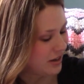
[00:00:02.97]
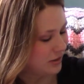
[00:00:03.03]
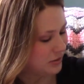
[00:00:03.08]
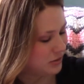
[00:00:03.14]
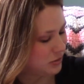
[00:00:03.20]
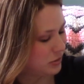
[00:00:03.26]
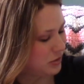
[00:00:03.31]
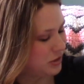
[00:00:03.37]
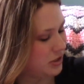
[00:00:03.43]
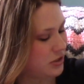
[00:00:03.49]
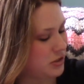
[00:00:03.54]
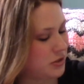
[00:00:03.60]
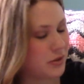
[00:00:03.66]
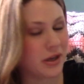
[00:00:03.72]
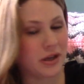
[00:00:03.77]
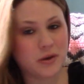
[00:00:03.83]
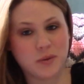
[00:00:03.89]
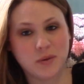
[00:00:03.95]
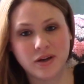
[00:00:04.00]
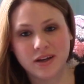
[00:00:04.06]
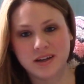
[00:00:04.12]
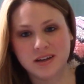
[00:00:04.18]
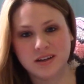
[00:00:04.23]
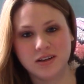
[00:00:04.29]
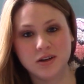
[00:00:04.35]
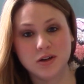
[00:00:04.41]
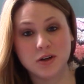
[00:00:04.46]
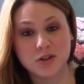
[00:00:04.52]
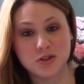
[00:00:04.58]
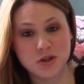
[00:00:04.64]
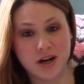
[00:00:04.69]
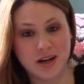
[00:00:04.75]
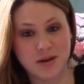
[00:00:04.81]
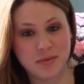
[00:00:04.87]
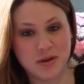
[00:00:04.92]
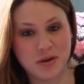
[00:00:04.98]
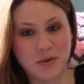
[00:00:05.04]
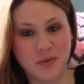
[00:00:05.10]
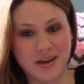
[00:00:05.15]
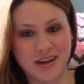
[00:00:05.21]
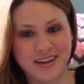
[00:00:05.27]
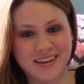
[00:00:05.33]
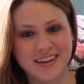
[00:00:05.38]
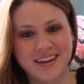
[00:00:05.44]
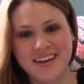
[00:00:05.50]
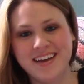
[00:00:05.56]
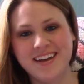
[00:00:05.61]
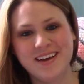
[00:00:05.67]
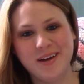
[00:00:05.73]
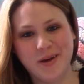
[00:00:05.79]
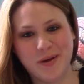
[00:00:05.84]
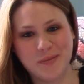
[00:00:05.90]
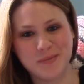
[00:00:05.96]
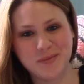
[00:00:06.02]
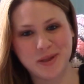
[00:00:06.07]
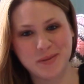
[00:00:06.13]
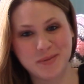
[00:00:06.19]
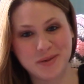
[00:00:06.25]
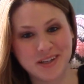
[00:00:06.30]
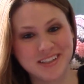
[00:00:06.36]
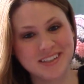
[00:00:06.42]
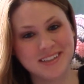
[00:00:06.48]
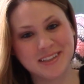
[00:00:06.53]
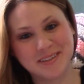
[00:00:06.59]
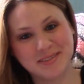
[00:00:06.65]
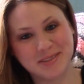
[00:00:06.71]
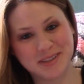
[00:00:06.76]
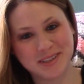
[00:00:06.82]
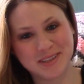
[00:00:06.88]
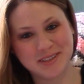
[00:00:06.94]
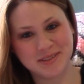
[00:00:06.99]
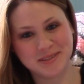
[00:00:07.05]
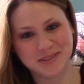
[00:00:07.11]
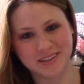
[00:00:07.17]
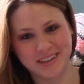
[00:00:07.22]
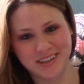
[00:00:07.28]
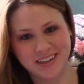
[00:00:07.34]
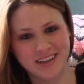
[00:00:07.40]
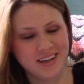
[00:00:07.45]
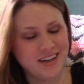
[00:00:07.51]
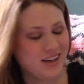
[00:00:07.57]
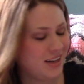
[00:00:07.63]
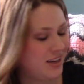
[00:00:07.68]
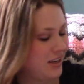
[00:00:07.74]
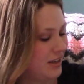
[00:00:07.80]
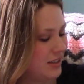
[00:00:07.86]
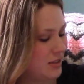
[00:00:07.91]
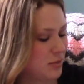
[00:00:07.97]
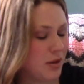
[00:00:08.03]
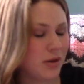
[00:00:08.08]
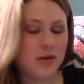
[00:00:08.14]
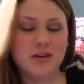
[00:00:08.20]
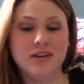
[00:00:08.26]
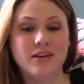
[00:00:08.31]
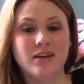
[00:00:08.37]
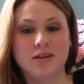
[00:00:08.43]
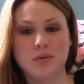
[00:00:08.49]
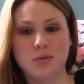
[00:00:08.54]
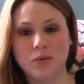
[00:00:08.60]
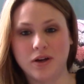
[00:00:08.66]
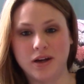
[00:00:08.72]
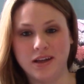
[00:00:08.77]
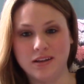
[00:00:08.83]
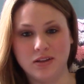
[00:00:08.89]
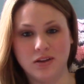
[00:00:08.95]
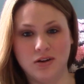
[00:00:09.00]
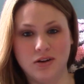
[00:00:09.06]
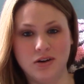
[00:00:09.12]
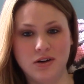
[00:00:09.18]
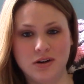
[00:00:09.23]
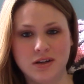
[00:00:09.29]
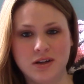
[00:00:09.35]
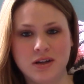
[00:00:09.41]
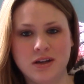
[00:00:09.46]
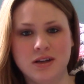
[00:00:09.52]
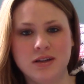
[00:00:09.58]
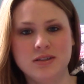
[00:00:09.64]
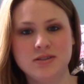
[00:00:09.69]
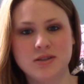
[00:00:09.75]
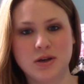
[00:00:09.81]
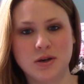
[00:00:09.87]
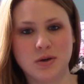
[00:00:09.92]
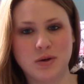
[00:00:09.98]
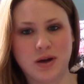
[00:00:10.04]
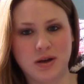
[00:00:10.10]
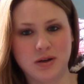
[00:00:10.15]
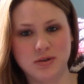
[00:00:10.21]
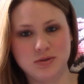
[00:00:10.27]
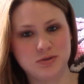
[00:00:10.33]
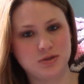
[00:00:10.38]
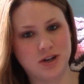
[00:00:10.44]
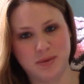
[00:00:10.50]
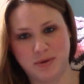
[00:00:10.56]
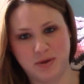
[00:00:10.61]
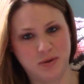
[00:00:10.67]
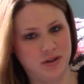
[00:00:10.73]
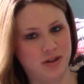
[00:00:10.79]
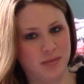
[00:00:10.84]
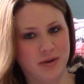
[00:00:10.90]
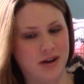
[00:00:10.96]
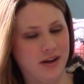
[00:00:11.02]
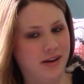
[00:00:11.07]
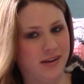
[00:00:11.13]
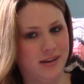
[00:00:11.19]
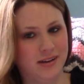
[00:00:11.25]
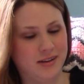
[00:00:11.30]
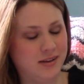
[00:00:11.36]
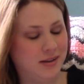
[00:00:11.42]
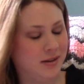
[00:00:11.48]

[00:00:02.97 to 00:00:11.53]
I was going to do a quick, or try to be quick, labor and delivery story. It's probably going to get way long, so I'll try to be quick about it.